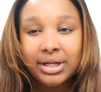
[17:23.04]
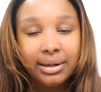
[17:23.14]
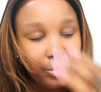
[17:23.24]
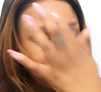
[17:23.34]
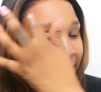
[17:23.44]
a
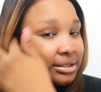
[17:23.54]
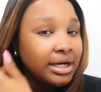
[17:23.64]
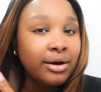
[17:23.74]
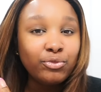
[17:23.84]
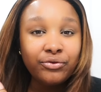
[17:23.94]
lot more cars
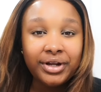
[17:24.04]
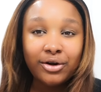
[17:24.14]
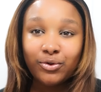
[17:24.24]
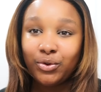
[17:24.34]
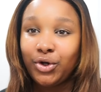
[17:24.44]
are moving
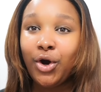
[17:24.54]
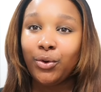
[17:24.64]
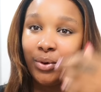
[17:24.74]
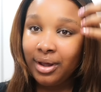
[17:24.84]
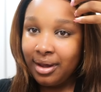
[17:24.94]
around
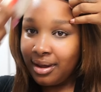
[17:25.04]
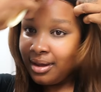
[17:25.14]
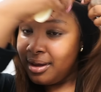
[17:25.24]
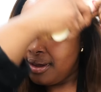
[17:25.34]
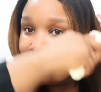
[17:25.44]
now
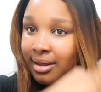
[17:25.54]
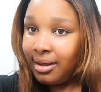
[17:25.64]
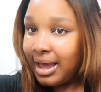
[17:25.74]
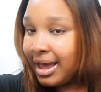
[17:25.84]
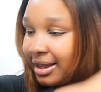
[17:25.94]

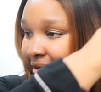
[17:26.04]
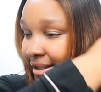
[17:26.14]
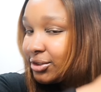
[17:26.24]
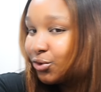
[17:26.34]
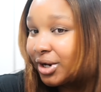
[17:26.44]
and
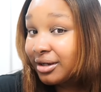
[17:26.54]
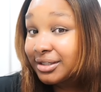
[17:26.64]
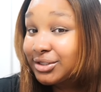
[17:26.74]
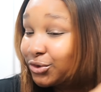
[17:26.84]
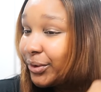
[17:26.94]
it's no longer
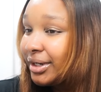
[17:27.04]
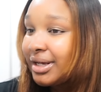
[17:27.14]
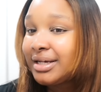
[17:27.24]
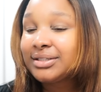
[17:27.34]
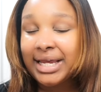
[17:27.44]
snowing.
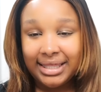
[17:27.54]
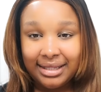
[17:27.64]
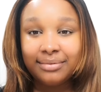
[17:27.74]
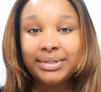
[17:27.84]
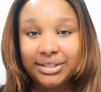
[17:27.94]
So I
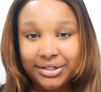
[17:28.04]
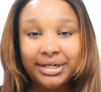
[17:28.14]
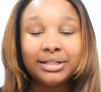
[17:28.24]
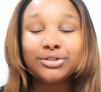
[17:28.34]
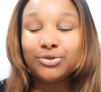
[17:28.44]
think the
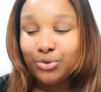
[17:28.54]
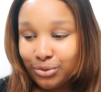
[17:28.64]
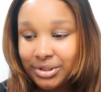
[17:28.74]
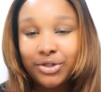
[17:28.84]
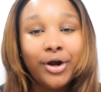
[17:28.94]
blizzard, the
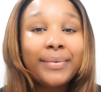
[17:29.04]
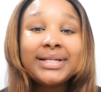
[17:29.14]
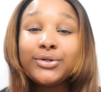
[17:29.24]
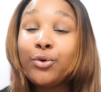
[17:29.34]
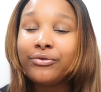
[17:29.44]
snowstorm
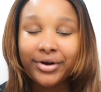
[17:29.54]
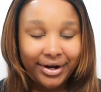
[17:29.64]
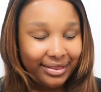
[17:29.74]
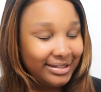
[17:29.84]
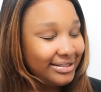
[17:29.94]
is over.
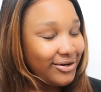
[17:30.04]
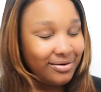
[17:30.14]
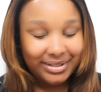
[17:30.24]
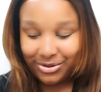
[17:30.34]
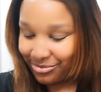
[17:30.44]
The
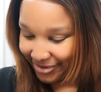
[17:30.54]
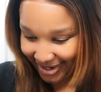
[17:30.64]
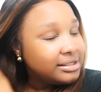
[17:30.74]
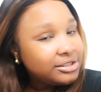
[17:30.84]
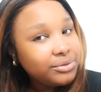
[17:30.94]
storm is over.
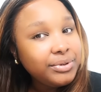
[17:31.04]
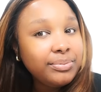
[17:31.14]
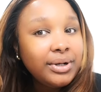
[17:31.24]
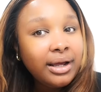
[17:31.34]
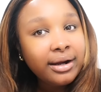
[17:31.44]
So
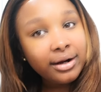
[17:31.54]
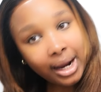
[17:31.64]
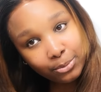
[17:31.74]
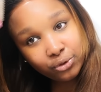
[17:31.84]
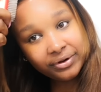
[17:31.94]
people are
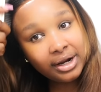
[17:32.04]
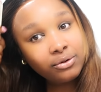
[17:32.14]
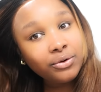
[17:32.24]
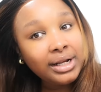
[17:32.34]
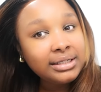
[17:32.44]
moving
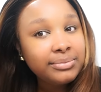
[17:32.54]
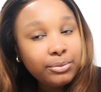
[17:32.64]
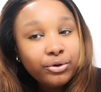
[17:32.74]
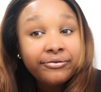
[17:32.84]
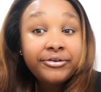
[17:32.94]
around a little bit
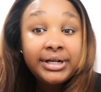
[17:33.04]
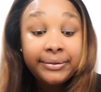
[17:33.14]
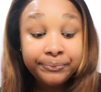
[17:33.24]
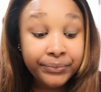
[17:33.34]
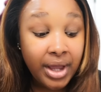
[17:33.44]
more
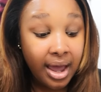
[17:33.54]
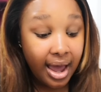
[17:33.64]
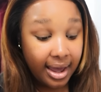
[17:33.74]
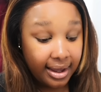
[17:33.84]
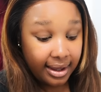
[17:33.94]
freely.
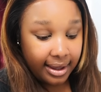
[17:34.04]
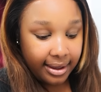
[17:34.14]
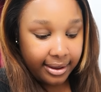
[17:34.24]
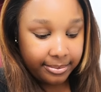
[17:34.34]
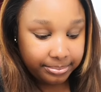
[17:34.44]
I
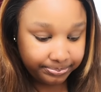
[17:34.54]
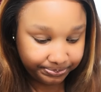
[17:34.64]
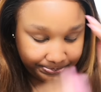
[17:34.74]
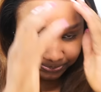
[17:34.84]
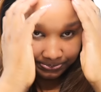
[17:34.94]

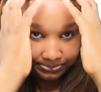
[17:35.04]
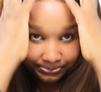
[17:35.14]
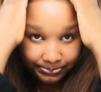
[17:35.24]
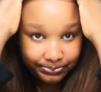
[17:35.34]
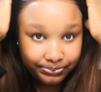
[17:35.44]
am
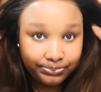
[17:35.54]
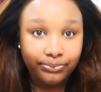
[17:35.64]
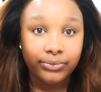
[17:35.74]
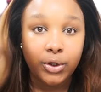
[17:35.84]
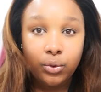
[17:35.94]

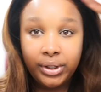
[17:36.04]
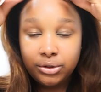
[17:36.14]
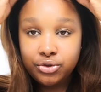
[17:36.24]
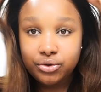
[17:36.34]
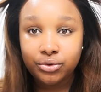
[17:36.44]

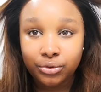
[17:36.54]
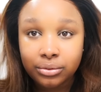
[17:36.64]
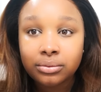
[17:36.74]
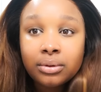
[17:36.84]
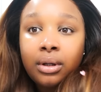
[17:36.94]
going
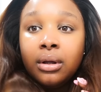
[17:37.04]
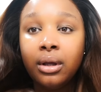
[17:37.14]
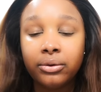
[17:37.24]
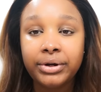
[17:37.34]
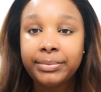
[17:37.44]
to
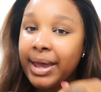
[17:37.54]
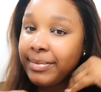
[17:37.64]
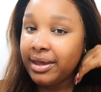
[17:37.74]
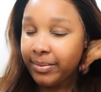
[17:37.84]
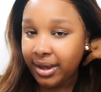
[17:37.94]
read my
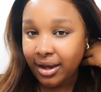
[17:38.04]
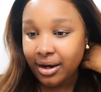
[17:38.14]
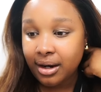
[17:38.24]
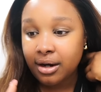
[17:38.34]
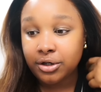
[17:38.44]
baby
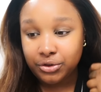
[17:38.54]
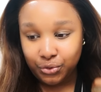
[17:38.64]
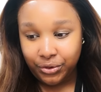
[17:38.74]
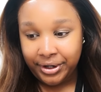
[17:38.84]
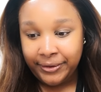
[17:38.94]
her
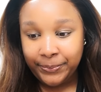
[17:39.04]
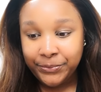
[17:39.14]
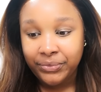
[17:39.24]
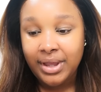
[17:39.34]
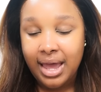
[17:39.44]
story
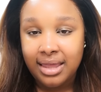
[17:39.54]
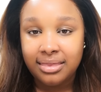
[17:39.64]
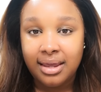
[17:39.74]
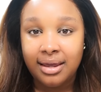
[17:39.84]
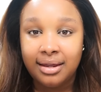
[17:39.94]

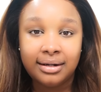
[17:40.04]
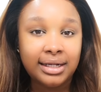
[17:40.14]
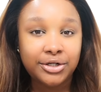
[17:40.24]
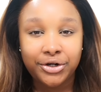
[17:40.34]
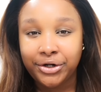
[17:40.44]
and then
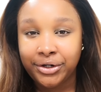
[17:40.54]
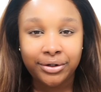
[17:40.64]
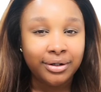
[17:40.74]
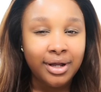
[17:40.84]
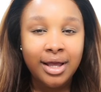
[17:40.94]
let
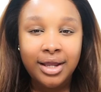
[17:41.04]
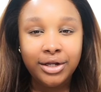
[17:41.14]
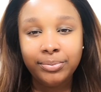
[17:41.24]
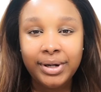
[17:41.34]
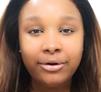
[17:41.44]
her, you
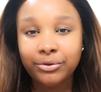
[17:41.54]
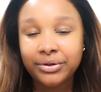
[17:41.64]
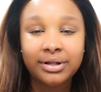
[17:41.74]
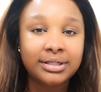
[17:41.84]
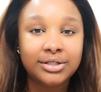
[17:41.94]
know, play around with
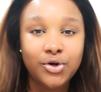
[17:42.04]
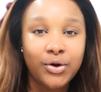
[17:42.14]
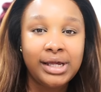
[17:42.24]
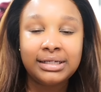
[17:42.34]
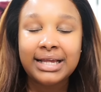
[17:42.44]
her little
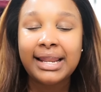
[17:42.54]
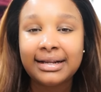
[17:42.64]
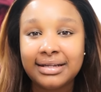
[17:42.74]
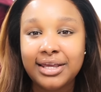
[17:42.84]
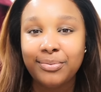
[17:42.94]
toys. I like
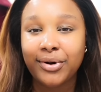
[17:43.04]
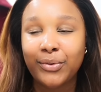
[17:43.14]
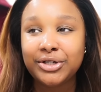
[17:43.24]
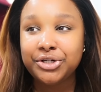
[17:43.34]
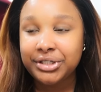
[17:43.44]
to keep her,
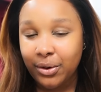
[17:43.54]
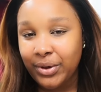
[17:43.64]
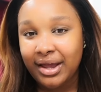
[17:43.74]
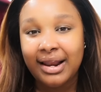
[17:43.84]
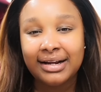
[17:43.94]
when she's
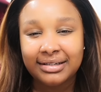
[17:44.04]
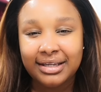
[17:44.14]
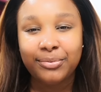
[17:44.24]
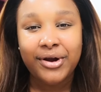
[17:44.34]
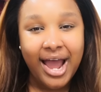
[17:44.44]
awake, I like to
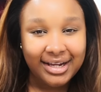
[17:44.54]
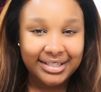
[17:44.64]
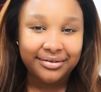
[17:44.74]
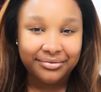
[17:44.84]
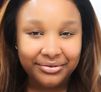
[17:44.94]
keep her
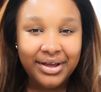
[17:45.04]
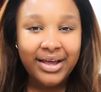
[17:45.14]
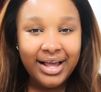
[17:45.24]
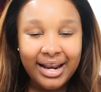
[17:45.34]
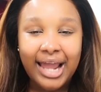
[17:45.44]
active,
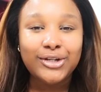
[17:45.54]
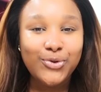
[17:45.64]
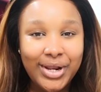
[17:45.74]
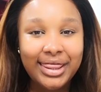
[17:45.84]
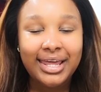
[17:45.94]
like
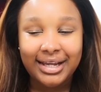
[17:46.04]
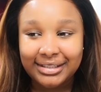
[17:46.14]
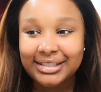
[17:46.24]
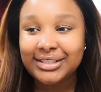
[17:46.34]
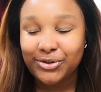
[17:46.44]
doing
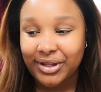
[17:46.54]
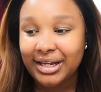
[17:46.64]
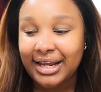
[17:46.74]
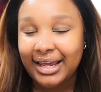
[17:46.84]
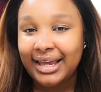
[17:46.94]
things so
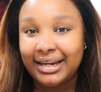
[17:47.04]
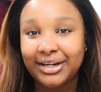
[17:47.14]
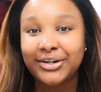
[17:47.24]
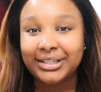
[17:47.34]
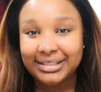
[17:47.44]
that I can
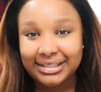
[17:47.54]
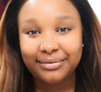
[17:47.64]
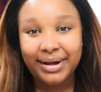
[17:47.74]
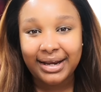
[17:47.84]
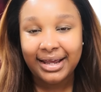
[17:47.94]
get her to
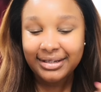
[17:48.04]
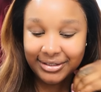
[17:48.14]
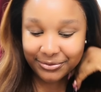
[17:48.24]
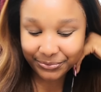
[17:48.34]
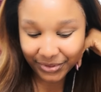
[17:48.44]
sleep at night.
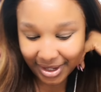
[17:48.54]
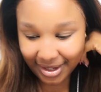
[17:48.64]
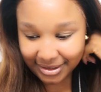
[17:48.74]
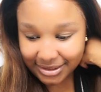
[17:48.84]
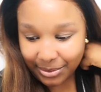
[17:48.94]

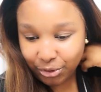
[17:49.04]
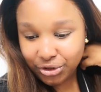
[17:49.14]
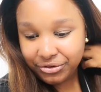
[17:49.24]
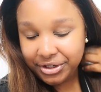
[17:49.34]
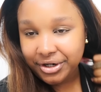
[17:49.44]
So I'm going
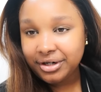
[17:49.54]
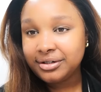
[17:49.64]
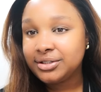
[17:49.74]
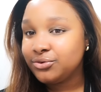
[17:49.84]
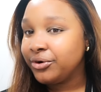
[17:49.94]
to read
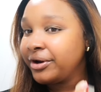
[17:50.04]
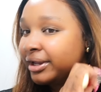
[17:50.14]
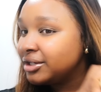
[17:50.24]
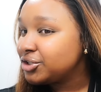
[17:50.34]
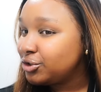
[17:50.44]
her
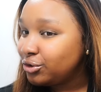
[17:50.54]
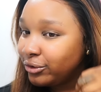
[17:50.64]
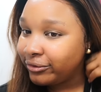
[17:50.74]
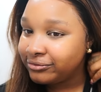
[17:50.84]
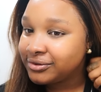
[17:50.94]
story. She
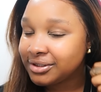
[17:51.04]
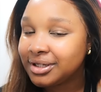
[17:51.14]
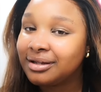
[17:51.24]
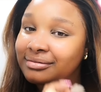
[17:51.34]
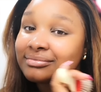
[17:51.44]
loves
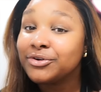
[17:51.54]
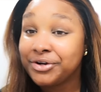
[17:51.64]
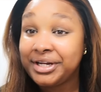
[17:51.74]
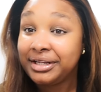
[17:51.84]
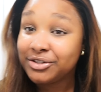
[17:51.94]

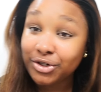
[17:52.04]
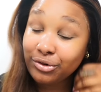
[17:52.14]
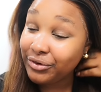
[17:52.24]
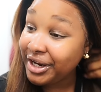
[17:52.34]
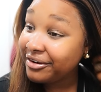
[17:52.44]
reading. She
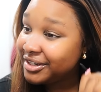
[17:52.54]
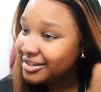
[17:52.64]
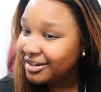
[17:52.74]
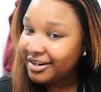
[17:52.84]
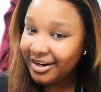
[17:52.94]
loves when I read
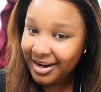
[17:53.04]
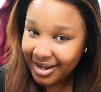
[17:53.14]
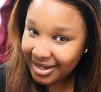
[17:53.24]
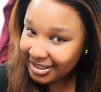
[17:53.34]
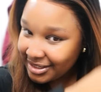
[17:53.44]
to her.
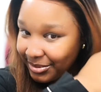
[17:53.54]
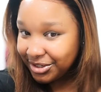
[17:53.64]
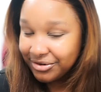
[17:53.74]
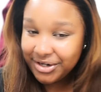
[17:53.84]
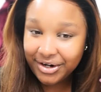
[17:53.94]
So I'm going
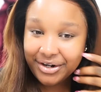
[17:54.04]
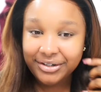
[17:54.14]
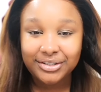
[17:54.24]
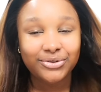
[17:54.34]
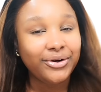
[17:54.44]
to read
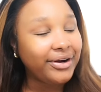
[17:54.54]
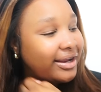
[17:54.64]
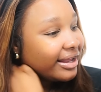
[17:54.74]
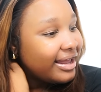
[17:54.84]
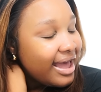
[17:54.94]
her
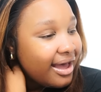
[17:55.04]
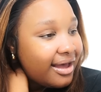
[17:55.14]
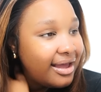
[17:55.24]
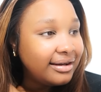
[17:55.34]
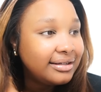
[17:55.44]
story
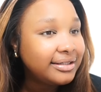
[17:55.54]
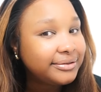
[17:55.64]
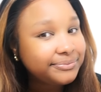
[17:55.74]
and